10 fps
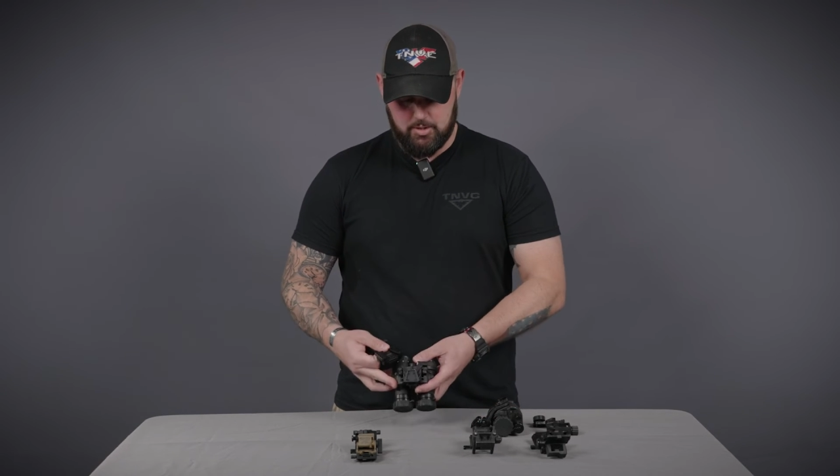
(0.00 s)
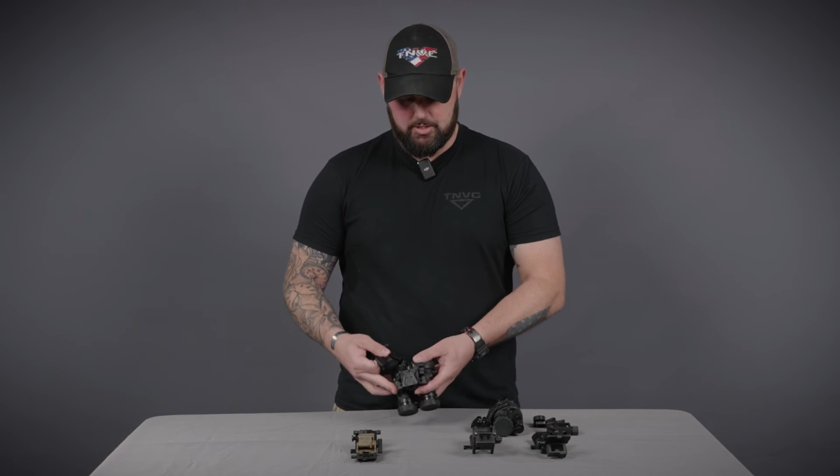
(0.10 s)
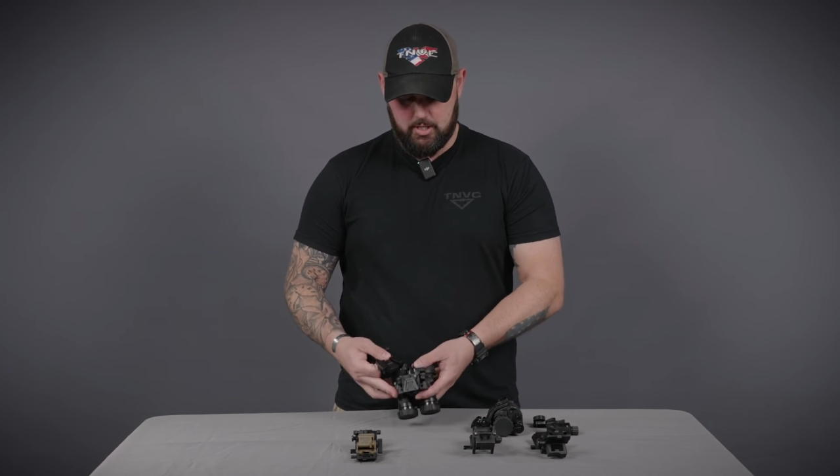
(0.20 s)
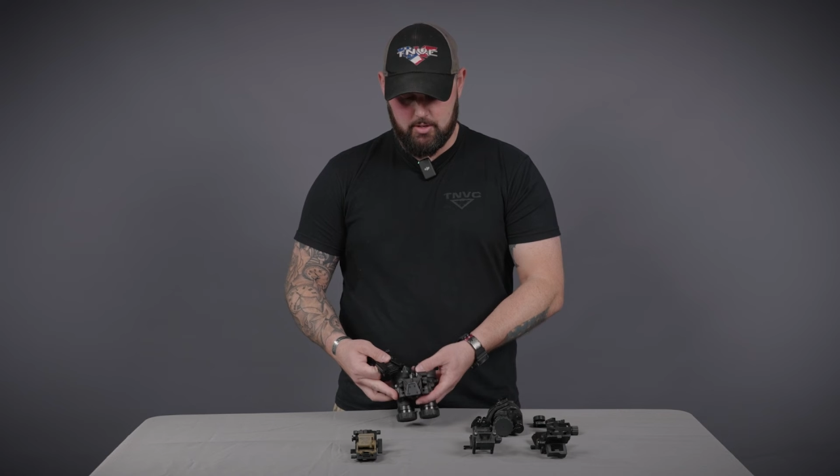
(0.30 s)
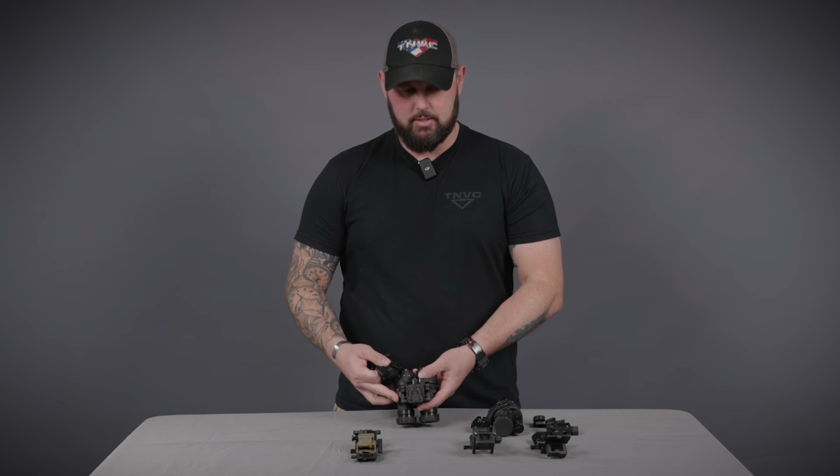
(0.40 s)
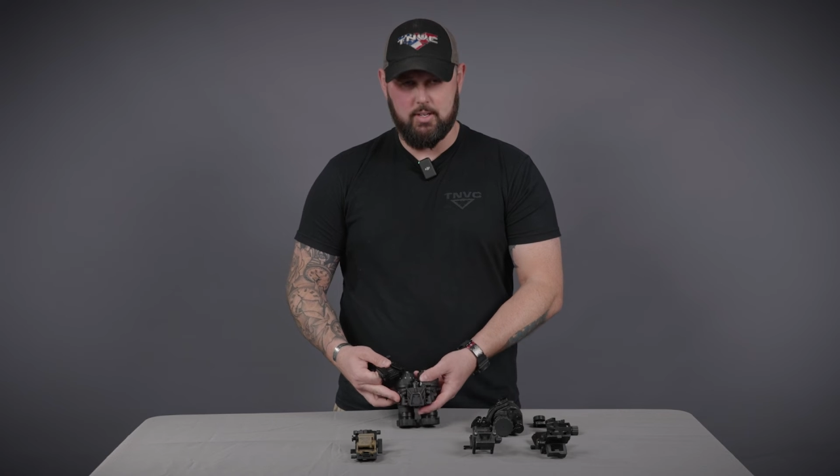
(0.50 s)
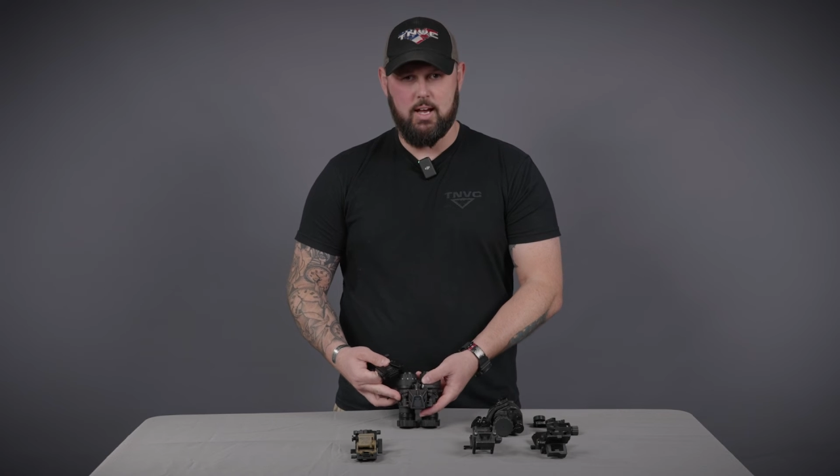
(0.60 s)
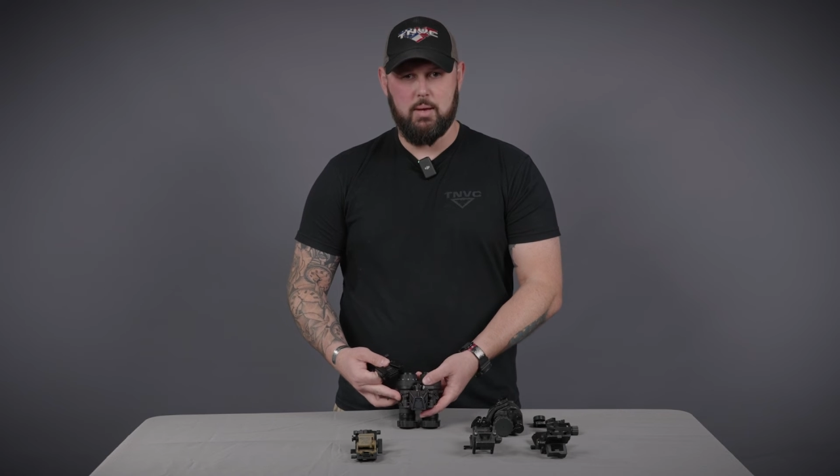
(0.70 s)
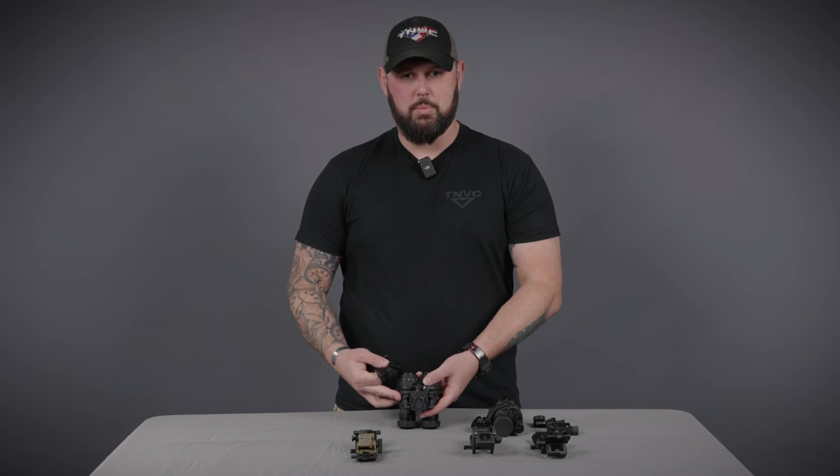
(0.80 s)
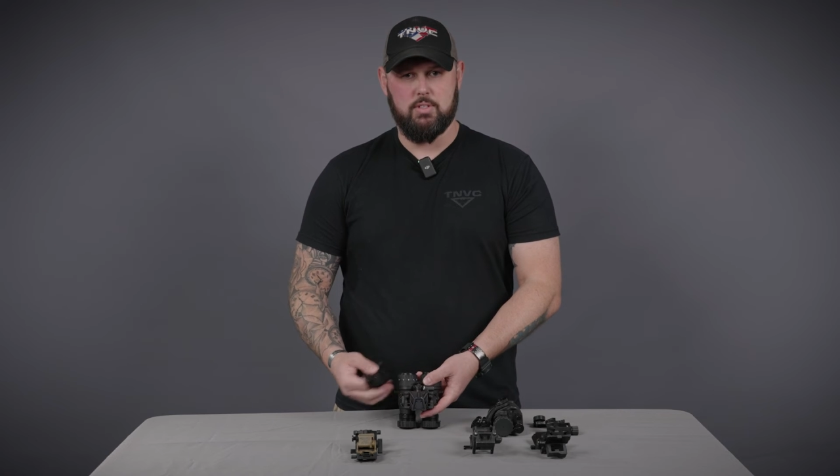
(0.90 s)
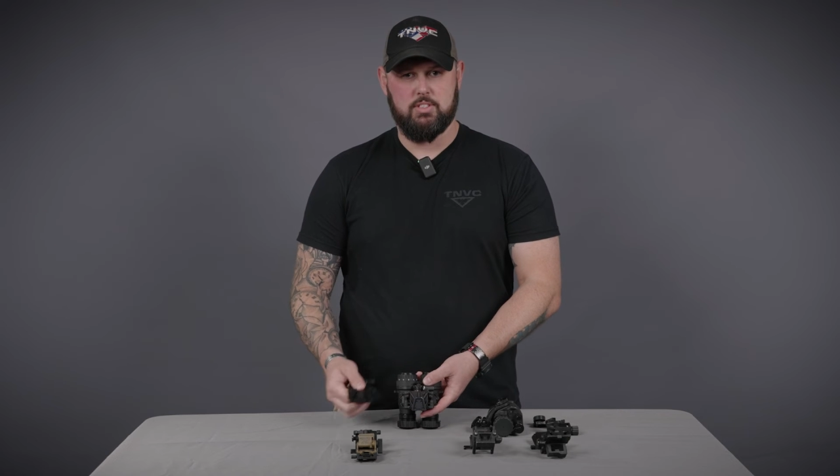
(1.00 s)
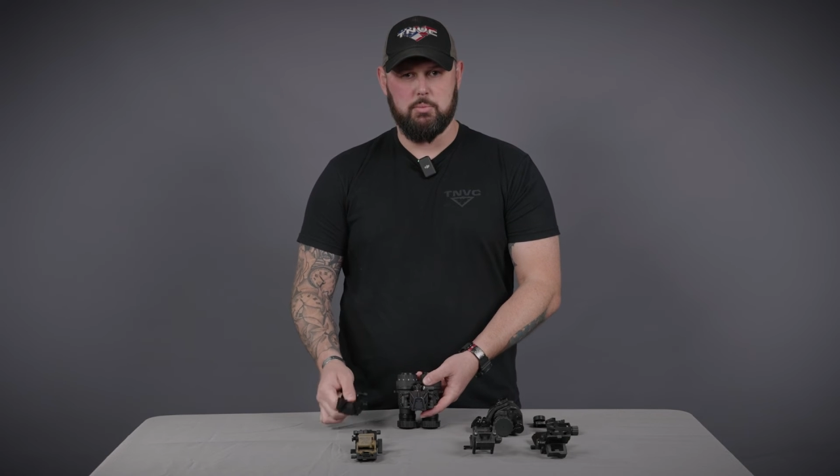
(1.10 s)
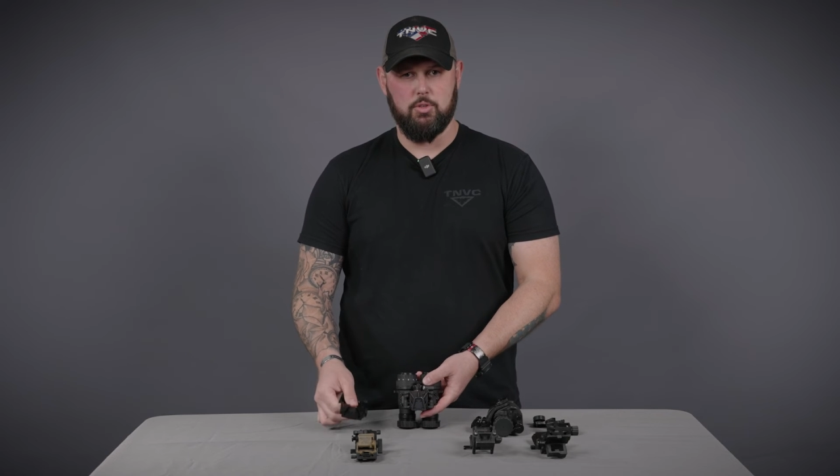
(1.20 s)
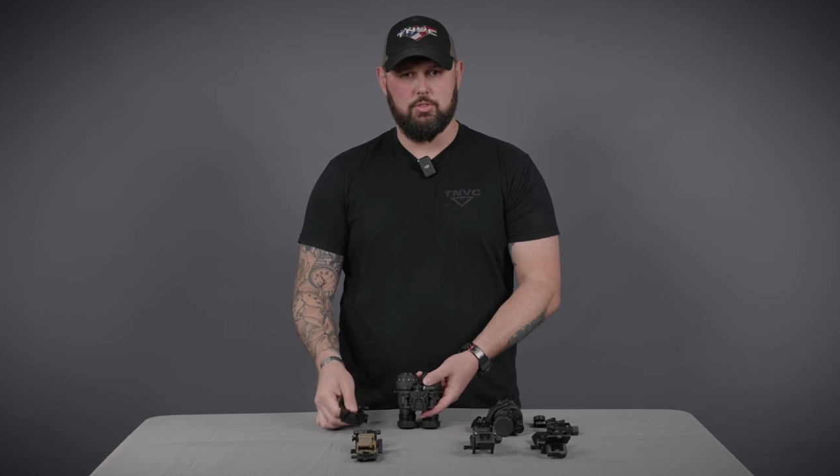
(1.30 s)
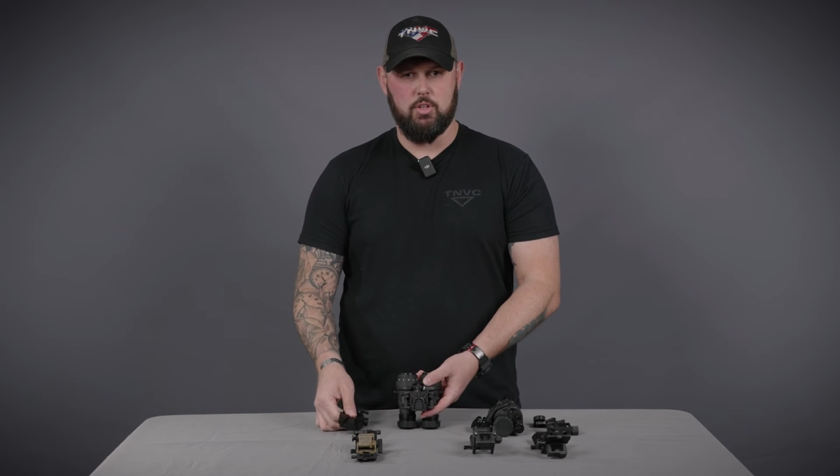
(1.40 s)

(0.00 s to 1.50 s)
you can see on the top, similar